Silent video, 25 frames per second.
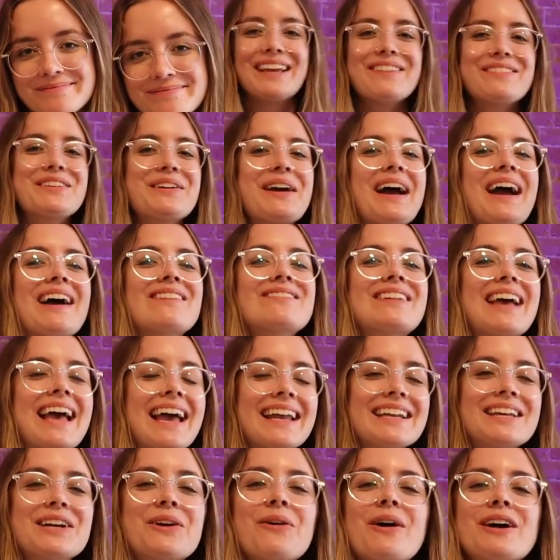If you have
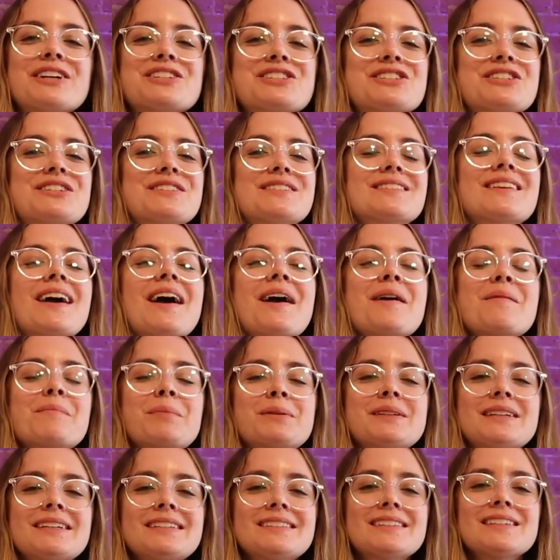any questions,
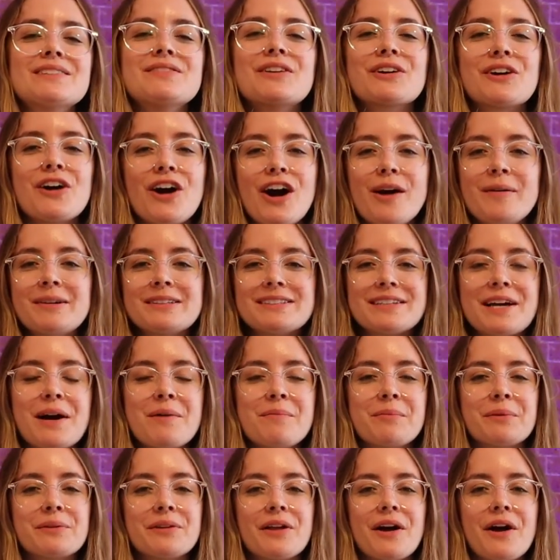please leave a comment down
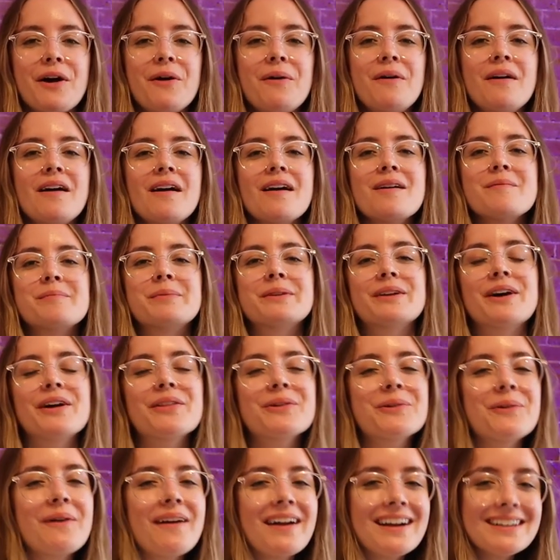below, but
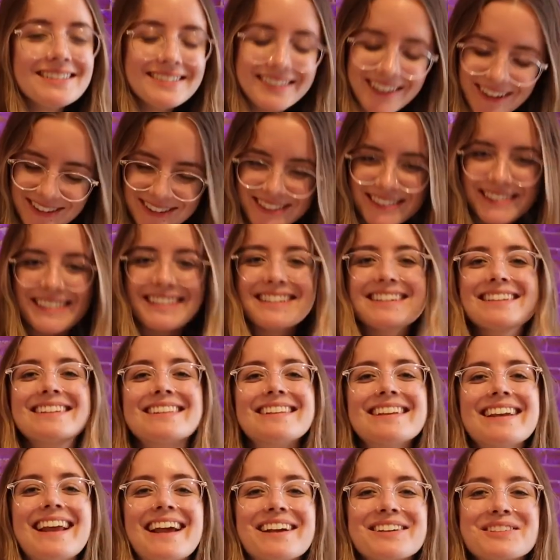otherwise, I'll see you in
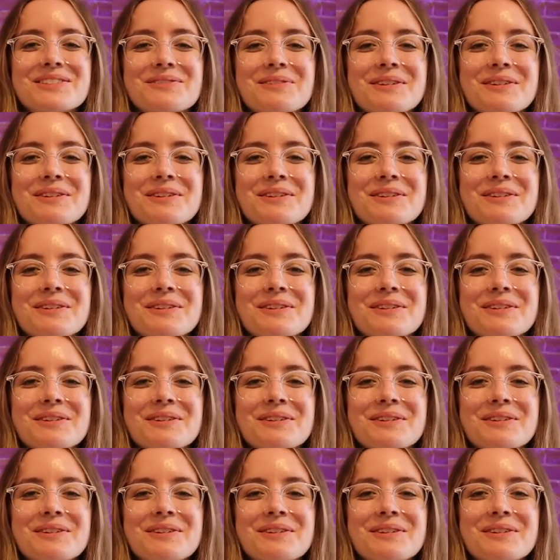the next